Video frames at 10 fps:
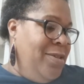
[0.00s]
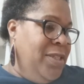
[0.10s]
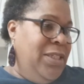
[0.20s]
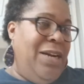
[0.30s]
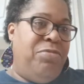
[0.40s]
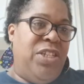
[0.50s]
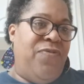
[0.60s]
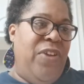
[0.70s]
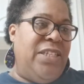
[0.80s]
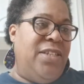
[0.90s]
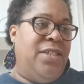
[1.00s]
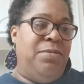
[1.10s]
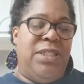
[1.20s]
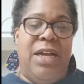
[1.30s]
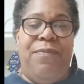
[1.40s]
But I'm just fixing
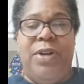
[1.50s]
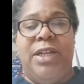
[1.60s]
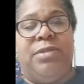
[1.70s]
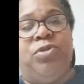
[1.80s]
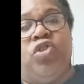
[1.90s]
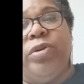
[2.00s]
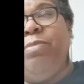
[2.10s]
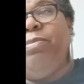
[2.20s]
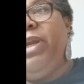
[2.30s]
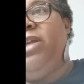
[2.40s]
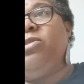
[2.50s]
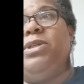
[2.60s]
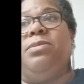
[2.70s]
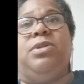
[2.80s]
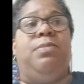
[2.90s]
some stuff and then some string beans
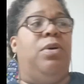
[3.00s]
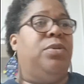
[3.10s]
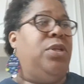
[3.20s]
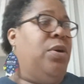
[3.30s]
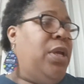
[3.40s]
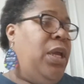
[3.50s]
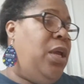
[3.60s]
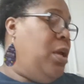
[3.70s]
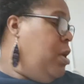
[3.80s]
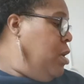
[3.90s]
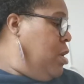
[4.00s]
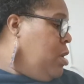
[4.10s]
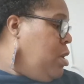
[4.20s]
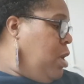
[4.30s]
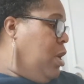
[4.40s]
with some smoked turkey.
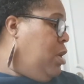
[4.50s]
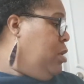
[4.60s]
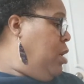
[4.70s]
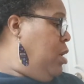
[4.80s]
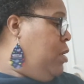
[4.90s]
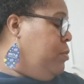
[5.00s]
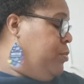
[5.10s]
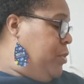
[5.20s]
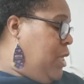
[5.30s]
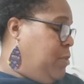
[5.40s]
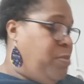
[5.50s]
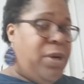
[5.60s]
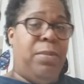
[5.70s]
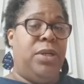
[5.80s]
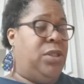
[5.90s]
And that's
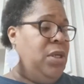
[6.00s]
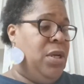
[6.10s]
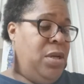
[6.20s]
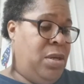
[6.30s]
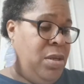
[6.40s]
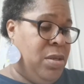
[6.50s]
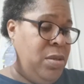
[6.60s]
pretty much it.